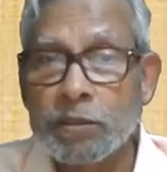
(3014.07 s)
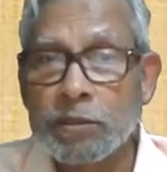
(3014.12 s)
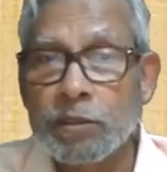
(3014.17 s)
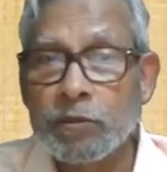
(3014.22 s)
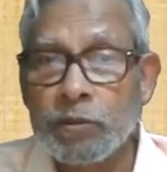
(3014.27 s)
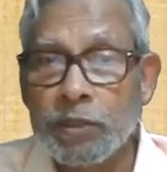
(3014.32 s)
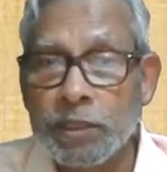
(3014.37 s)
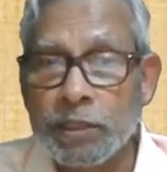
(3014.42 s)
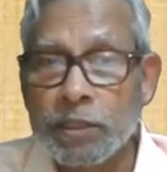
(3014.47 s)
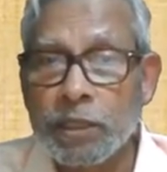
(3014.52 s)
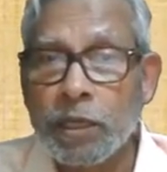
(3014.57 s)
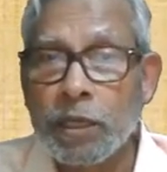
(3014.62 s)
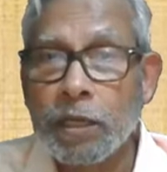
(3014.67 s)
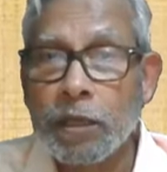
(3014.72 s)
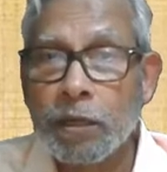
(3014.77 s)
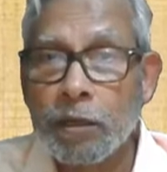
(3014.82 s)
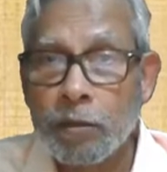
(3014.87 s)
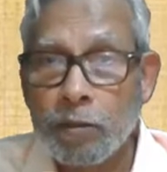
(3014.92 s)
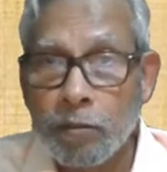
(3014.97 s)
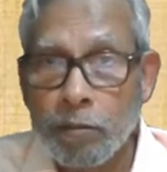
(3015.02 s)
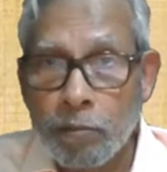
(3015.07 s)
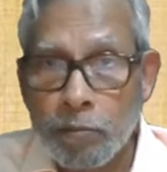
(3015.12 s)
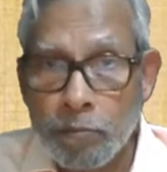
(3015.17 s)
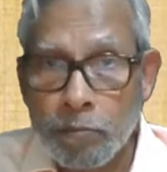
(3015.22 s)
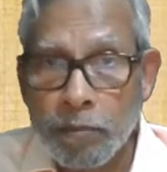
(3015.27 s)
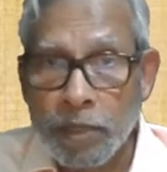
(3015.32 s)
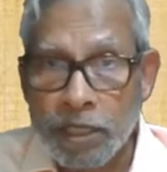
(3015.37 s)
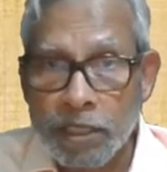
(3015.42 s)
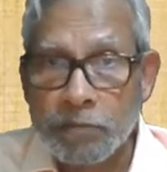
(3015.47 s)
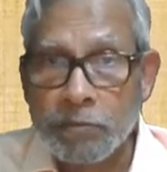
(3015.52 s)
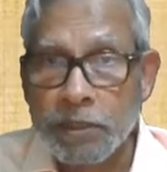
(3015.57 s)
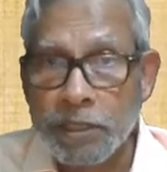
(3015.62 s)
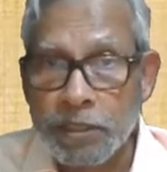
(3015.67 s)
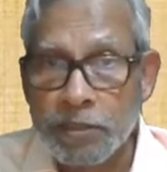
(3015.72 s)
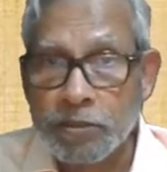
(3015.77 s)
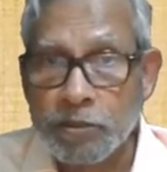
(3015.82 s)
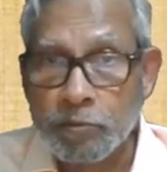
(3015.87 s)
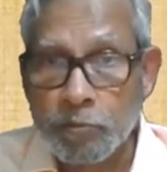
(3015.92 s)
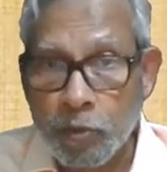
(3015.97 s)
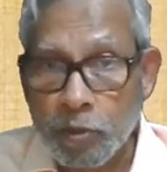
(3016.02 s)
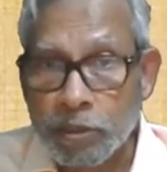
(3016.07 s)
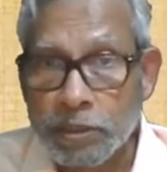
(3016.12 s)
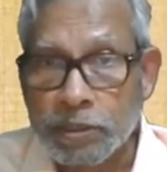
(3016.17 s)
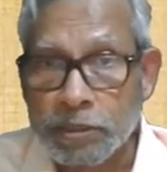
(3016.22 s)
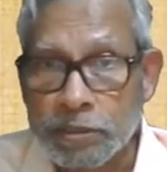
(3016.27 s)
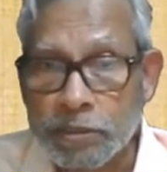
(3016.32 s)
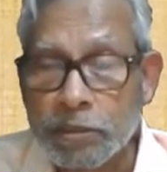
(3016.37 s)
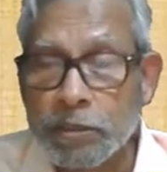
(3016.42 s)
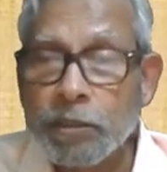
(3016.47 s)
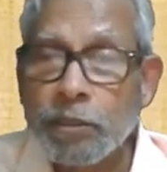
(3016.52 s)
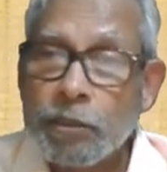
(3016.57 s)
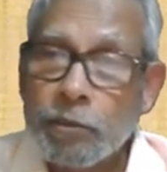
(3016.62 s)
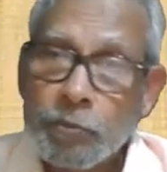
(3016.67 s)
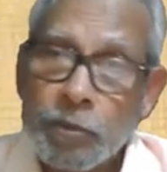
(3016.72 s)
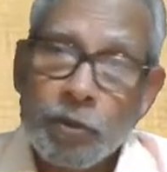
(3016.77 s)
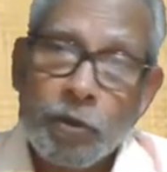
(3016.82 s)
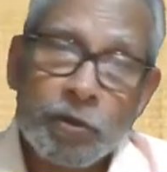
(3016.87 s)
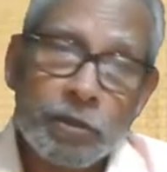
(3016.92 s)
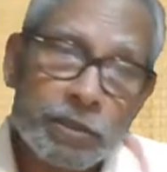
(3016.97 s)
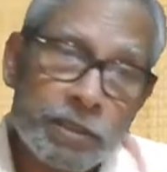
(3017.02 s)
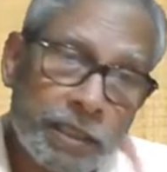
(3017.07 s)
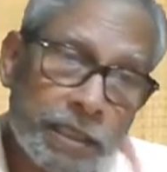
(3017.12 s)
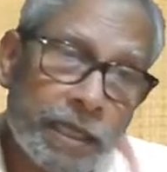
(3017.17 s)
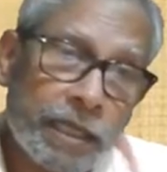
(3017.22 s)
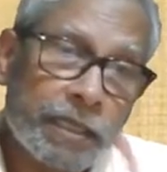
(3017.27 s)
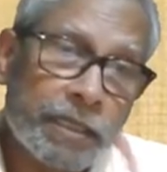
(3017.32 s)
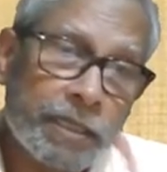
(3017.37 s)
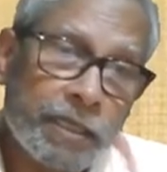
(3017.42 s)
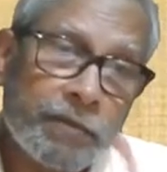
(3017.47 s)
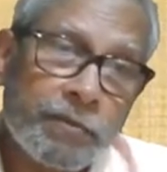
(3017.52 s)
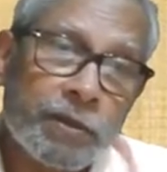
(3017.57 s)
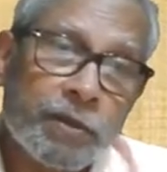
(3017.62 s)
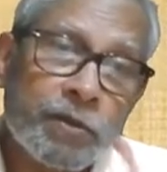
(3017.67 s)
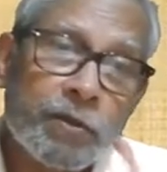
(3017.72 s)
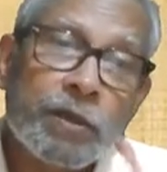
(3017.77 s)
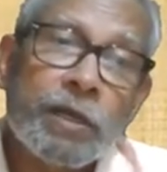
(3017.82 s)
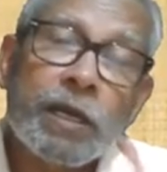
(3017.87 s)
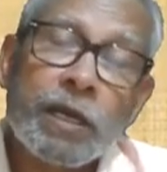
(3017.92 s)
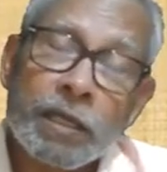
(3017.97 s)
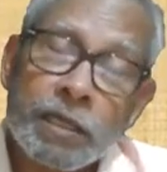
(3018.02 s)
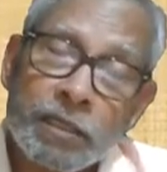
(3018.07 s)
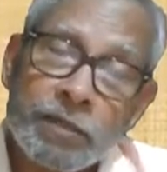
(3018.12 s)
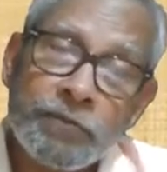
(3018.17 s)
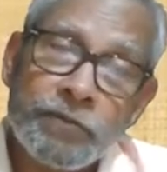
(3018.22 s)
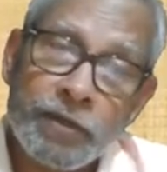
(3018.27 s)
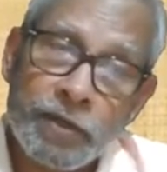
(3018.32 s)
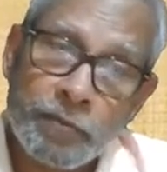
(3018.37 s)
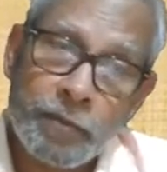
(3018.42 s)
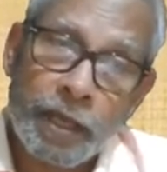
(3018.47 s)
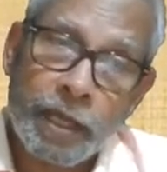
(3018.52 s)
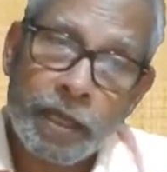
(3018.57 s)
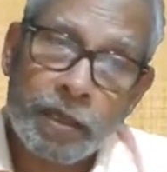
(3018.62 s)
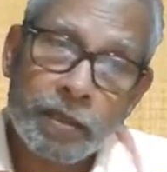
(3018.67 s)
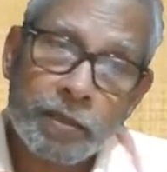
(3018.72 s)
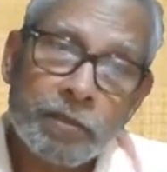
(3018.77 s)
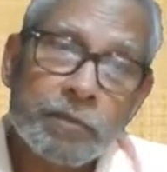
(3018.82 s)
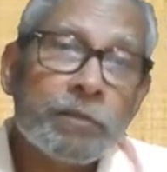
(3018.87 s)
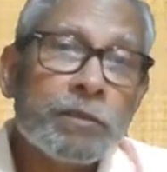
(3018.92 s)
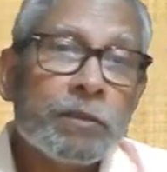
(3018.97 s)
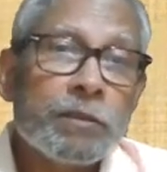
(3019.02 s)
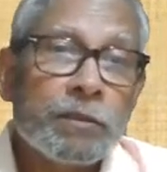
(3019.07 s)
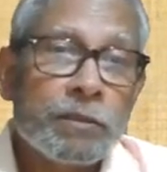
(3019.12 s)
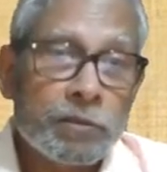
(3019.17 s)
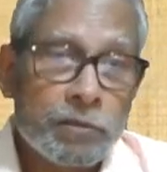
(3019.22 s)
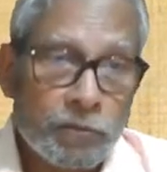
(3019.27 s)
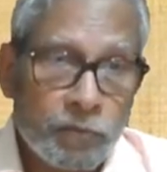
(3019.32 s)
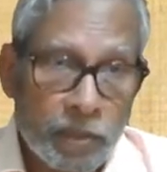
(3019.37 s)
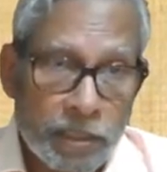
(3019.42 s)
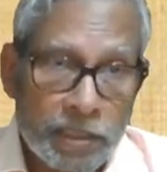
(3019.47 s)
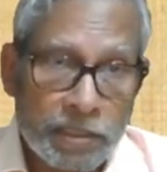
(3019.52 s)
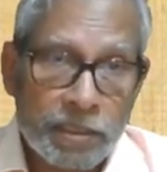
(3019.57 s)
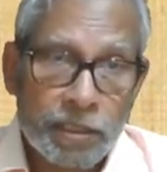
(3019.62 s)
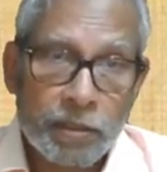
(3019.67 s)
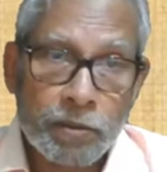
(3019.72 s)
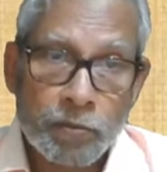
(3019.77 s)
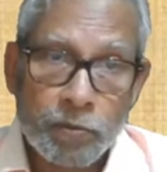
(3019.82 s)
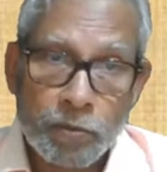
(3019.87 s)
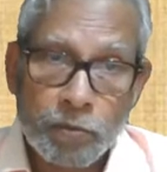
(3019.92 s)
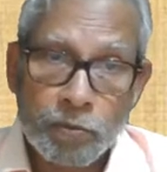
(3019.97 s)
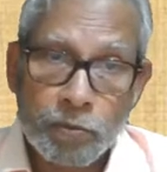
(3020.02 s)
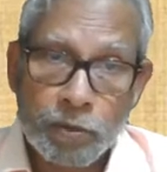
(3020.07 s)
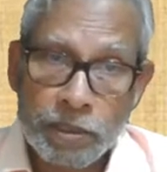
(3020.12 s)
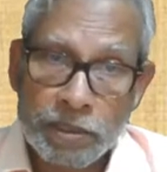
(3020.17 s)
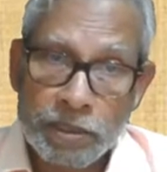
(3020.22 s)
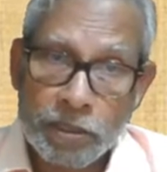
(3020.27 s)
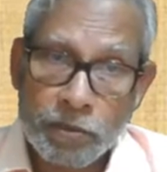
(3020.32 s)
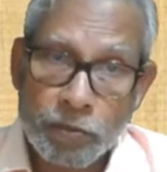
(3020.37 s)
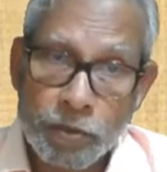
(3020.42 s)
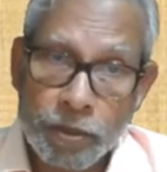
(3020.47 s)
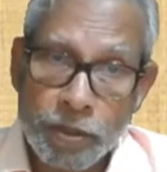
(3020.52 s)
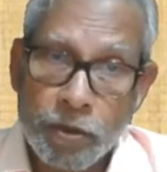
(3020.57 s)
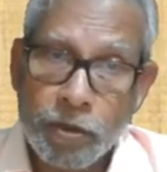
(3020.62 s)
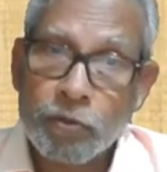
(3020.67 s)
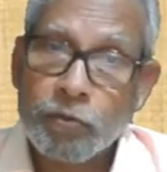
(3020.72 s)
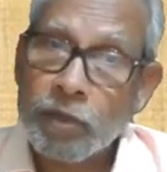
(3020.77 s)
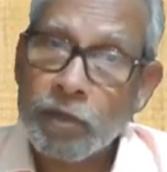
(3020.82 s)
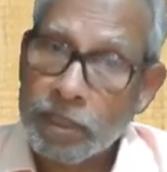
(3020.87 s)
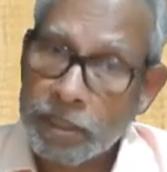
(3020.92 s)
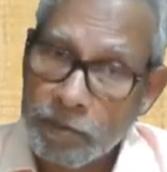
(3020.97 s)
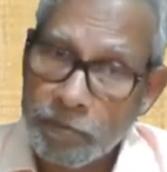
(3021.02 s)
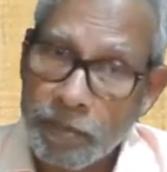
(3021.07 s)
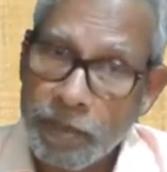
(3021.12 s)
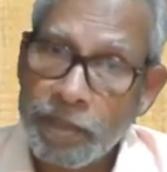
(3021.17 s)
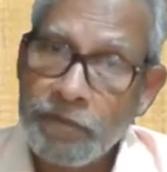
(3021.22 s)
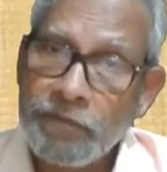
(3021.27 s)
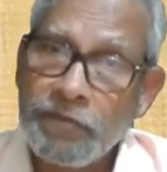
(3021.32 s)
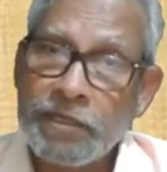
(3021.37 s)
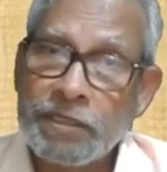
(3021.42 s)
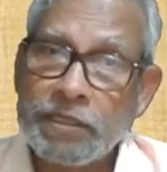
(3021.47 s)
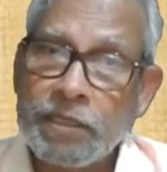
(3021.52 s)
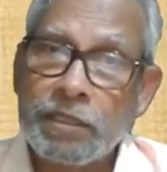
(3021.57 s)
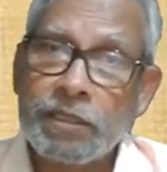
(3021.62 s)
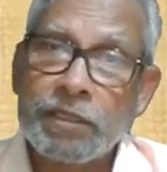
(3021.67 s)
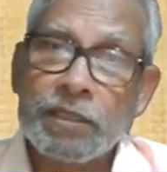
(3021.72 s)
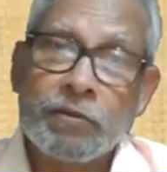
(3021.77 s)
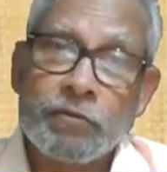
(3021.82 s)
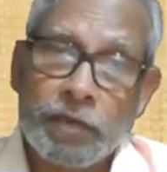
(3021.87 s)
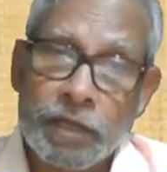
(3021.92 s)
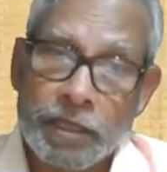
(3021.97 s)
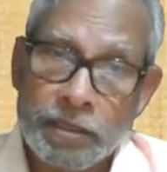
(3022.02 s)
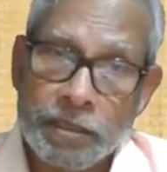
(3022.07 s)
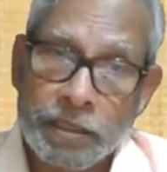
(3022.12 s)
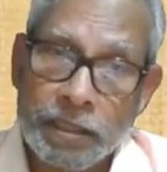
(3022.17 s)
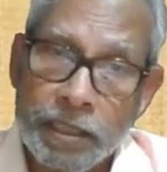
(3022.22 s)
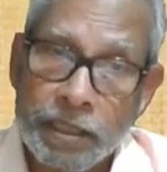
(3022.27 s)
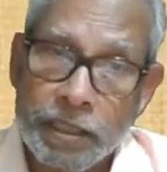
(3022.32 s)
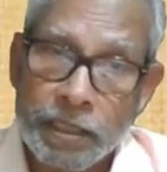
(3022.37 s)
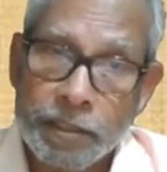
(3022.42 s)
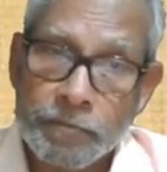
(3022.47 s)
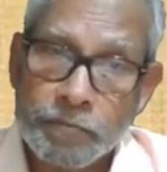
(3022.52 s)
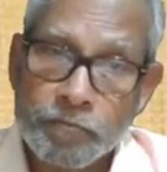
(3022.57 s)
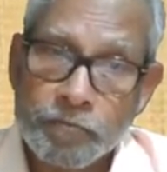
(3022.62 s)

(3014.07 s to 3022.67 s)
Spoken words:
during the management decision process, because they can give you correct feedback. What is the going on? What are the benefits are required really?